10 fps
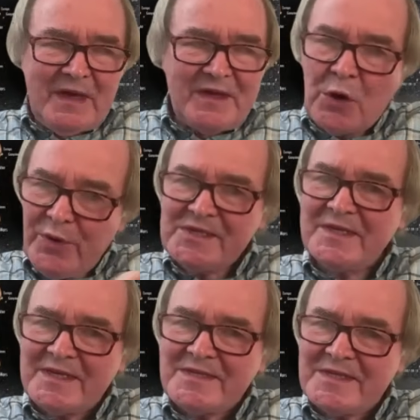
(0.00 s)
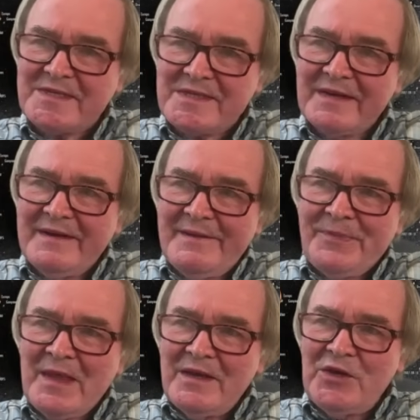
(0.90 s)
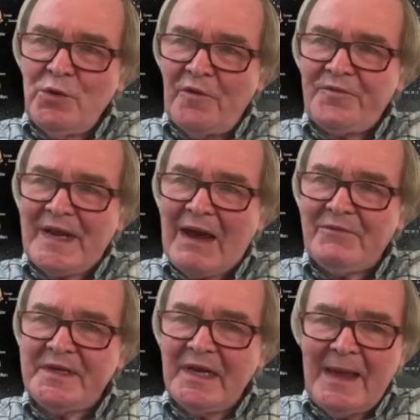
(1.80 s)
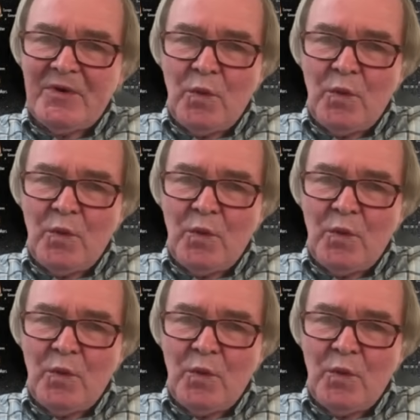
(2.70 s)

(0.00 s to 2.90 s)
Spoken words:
coincidences, you often have a dilemma.